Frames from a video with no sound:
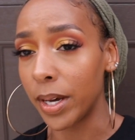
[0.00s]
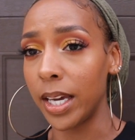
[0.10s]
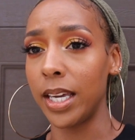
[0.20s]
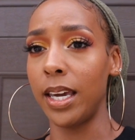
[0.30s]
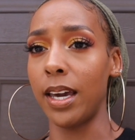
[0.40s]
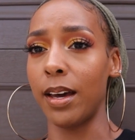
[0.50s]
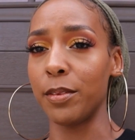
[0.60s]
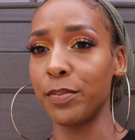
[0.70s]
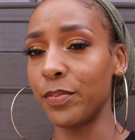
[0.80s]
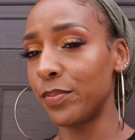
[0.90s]
But yeah,
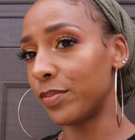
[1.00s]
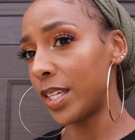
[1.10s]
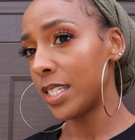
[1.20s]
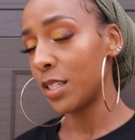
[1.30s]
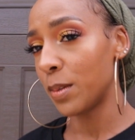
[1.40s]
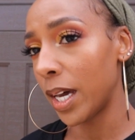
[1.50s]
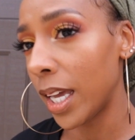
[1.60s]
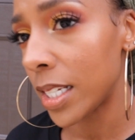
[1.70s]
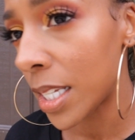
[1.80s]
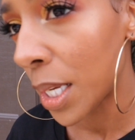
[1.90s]
this is what